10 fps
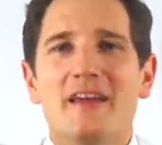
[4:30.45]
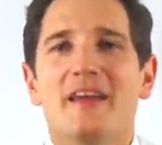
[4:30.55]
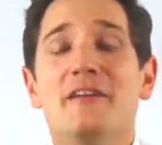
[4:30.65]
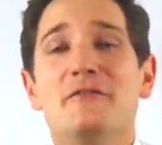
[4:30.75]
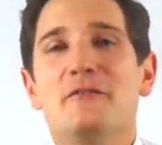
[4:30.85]

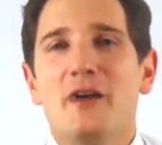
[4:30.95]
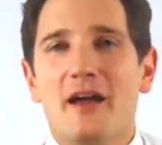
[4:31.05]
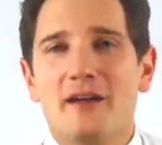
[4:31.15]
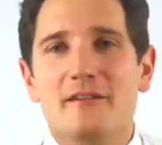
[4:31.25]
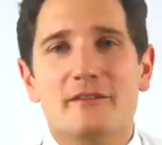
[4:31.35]
If you
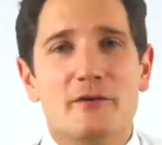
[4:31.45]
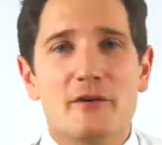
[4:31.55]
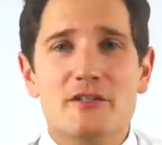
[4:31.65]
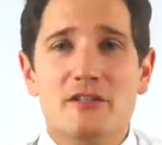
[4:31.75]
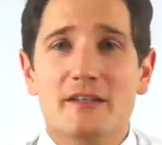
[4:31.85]
have a
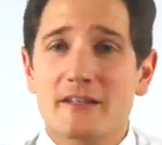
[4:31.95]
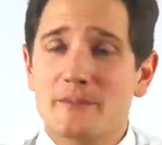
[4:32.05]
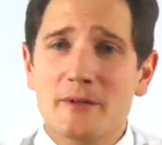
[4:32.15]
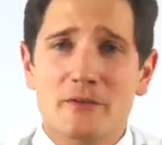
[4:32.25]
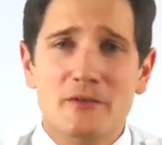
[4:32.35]
question that's
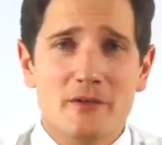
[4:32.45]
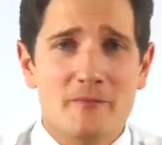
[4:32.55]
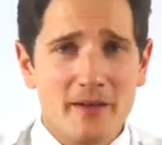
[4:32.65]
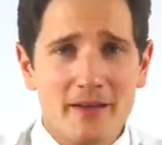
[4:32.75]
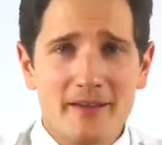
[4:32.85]
been on your
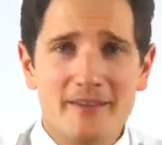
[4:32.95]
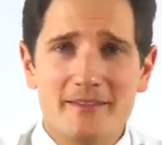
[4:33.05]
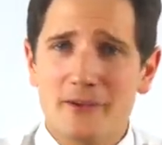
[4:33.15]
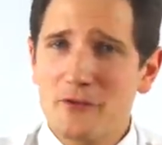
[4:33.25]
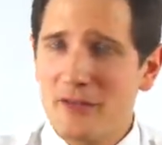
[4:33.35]
mind,
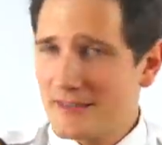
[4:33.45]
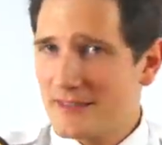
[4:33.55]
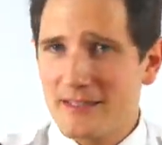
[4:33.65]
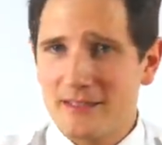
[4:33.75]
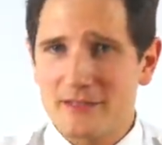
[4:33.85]
don't
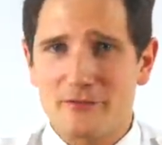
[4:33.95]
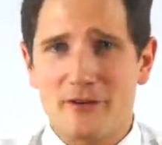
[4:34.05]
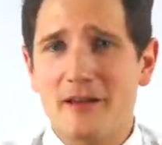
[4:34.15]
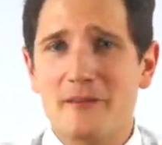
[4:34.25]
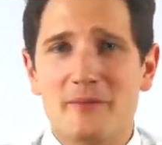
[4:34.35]
hesitate to
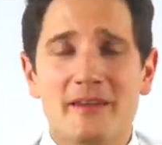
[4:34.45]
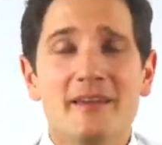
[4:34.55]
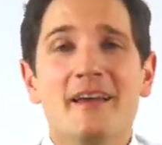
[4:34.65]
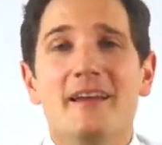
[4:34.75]
write me.